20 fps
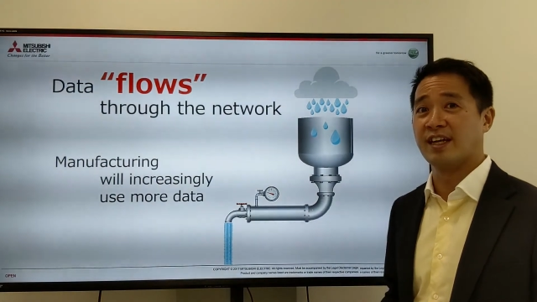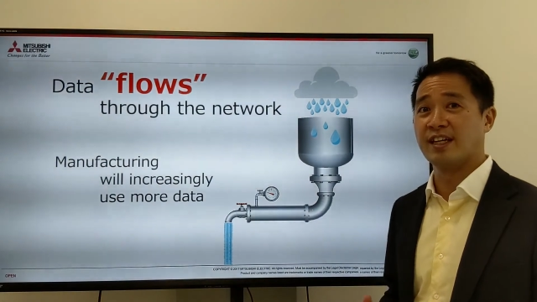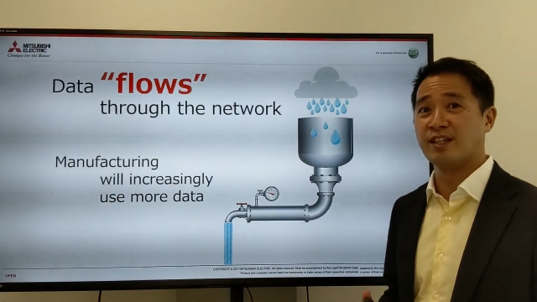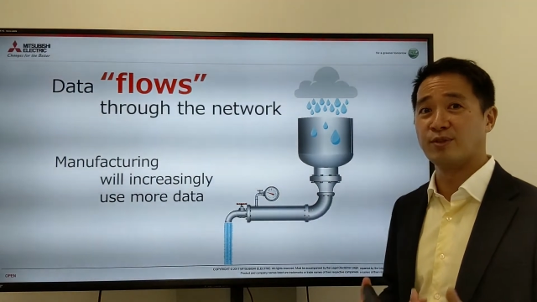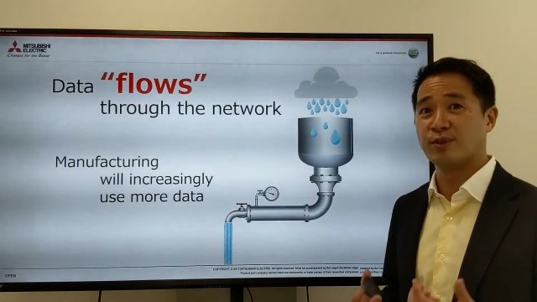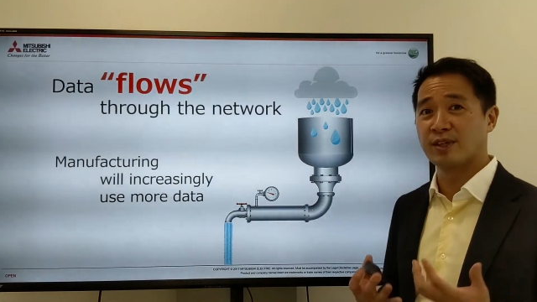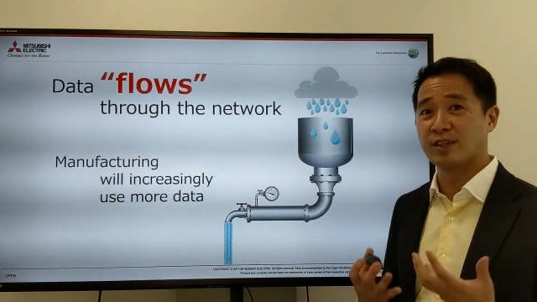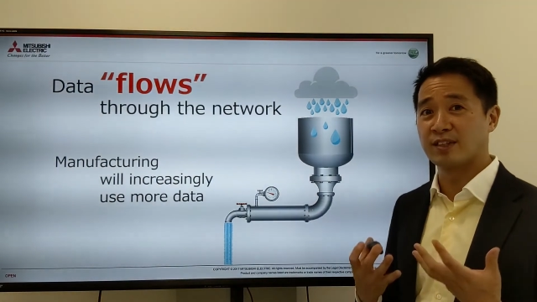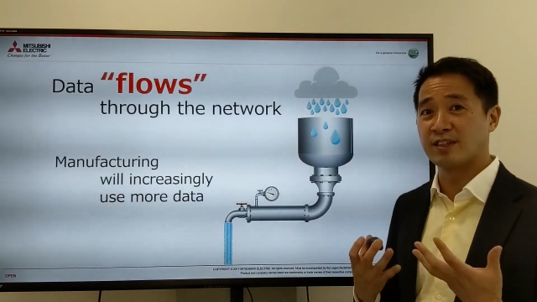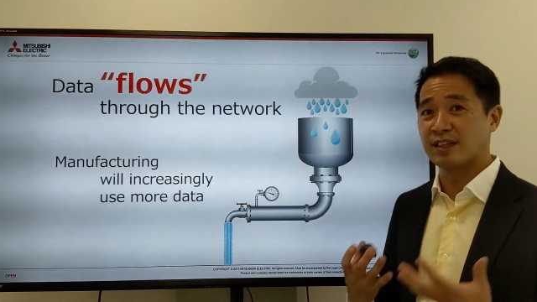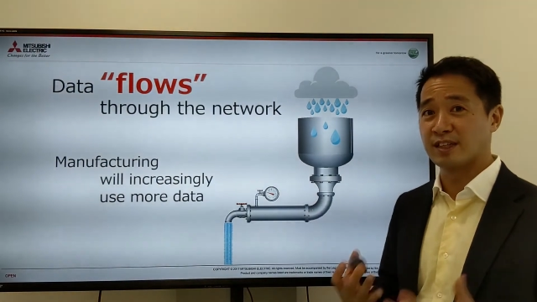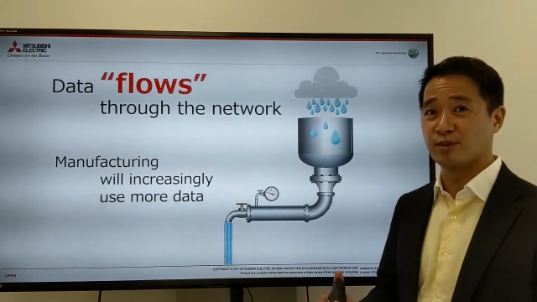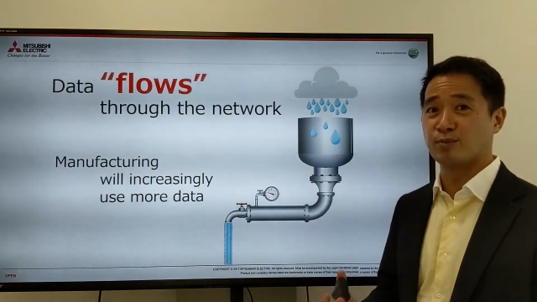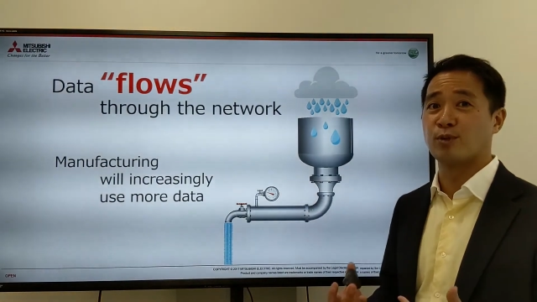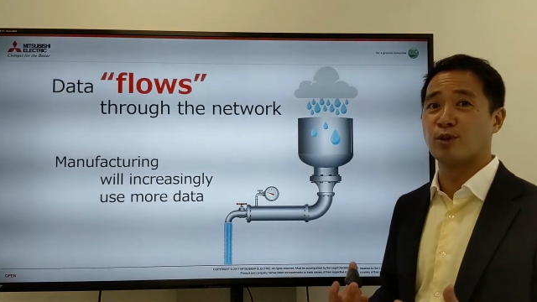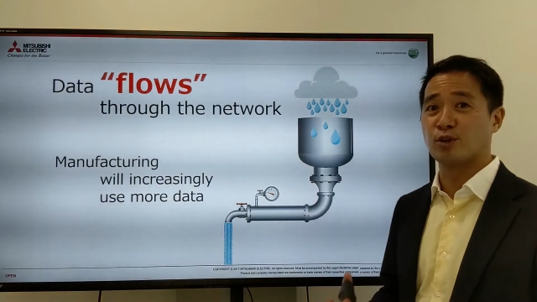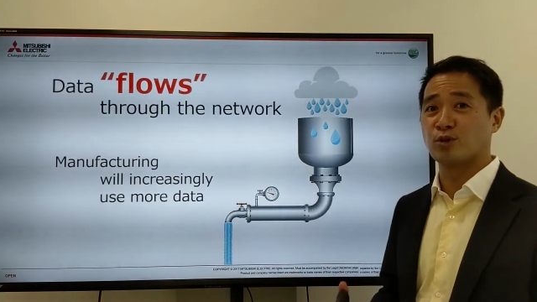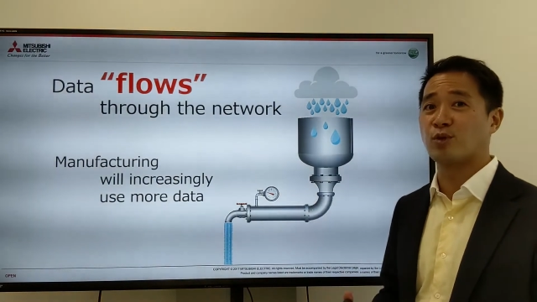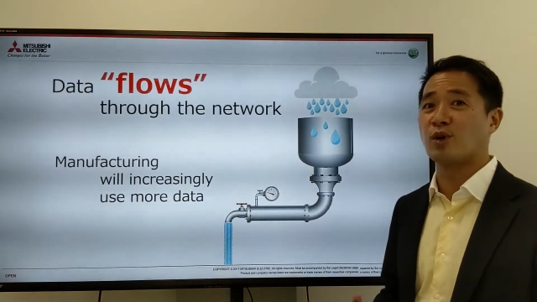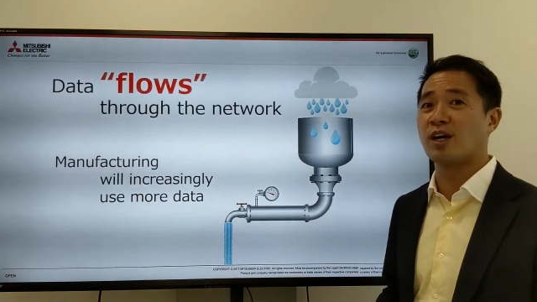and you want to collect
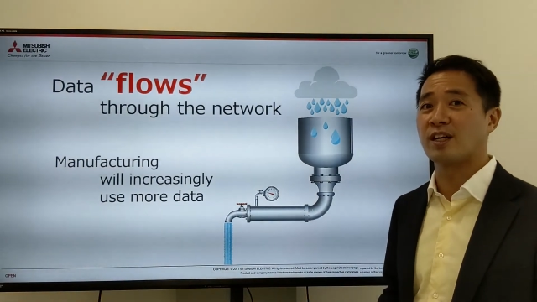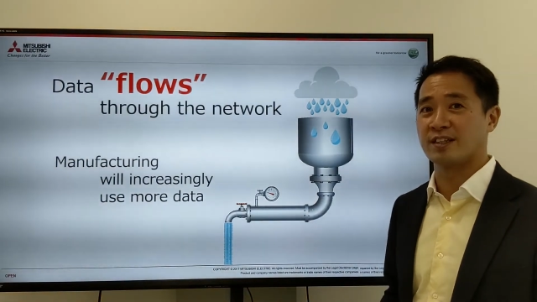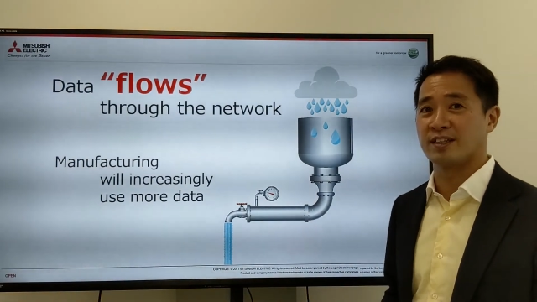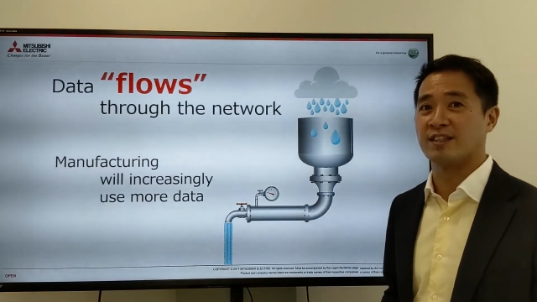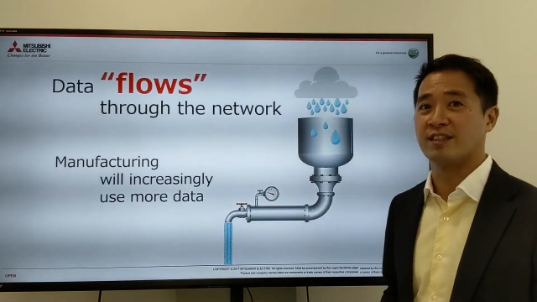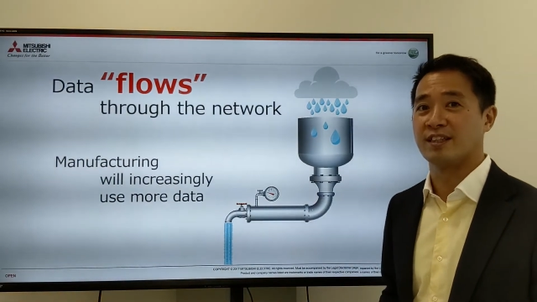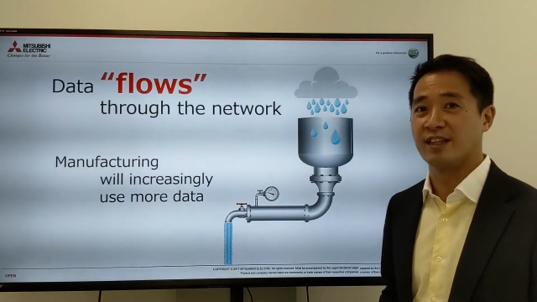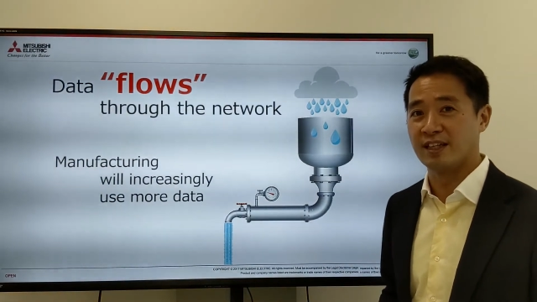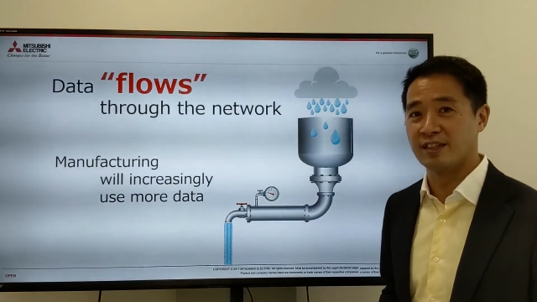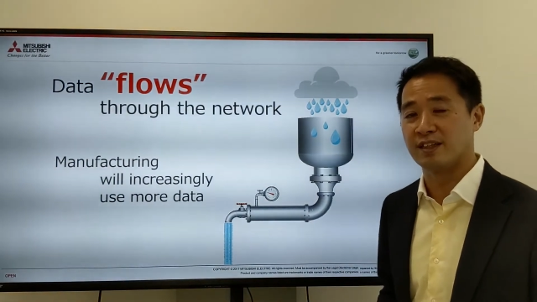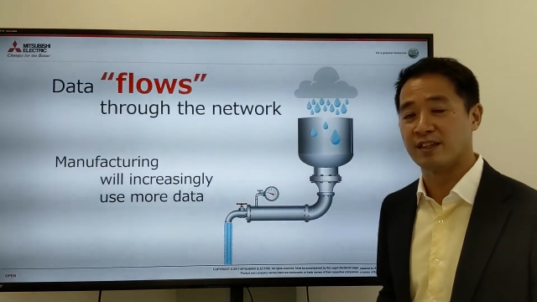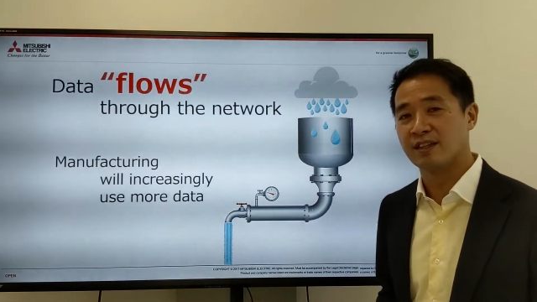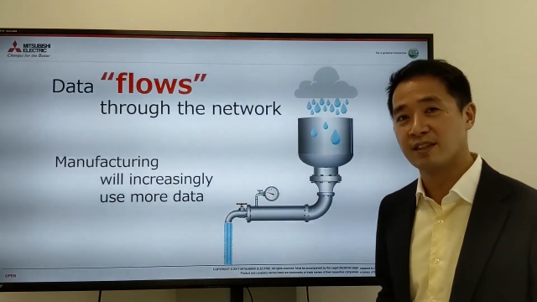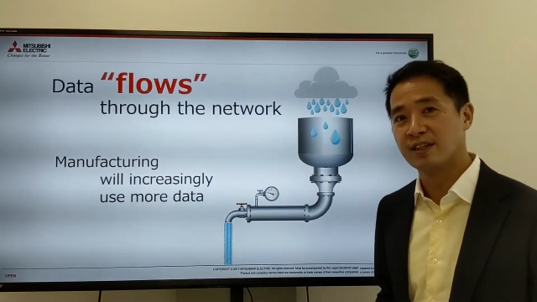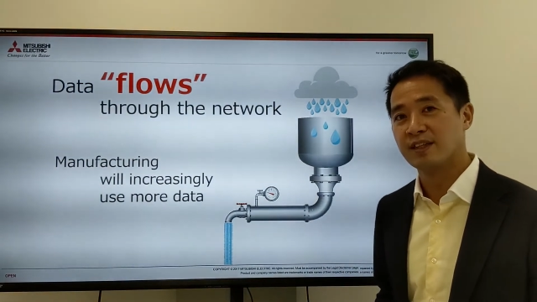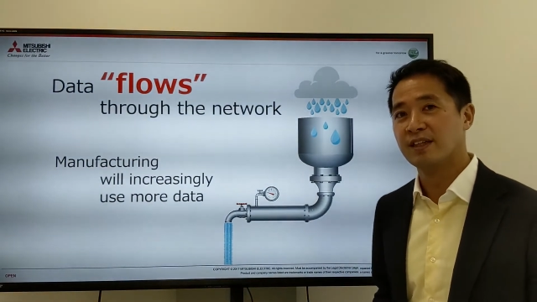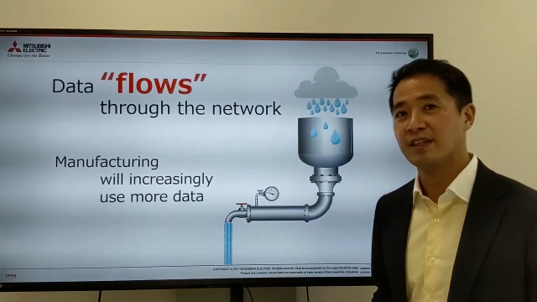more quality data.